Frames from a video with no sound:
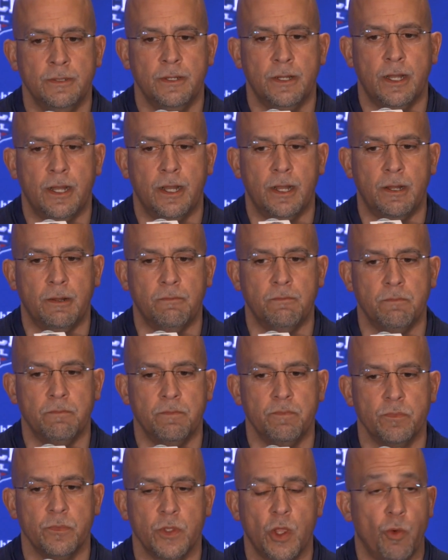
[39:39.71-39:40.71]
Um,
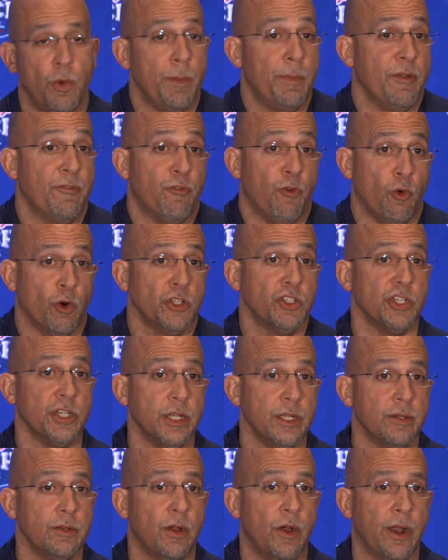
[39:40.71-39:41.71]
and we've been
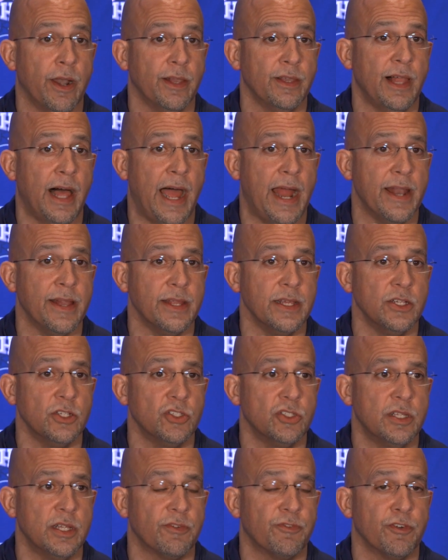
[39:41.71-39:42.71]
fortunate on a lot of these
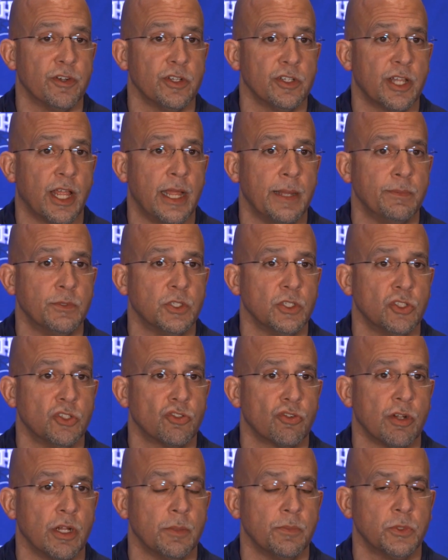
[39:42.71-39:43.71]
different types of
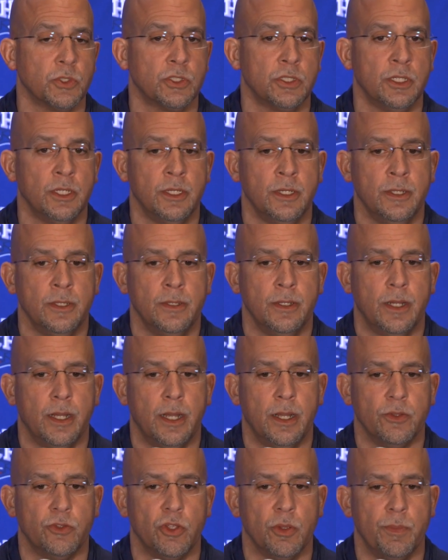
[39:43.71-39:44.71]
trips
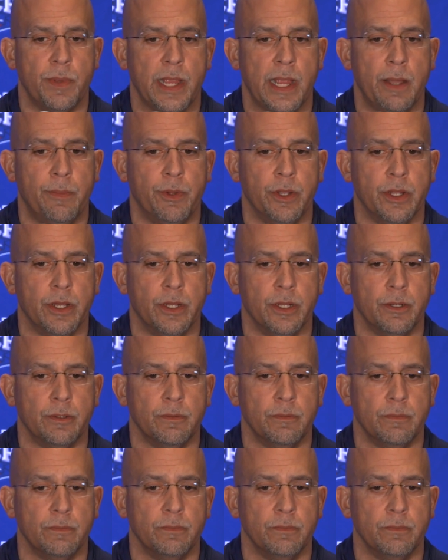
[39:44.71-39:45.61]
uh, to be able to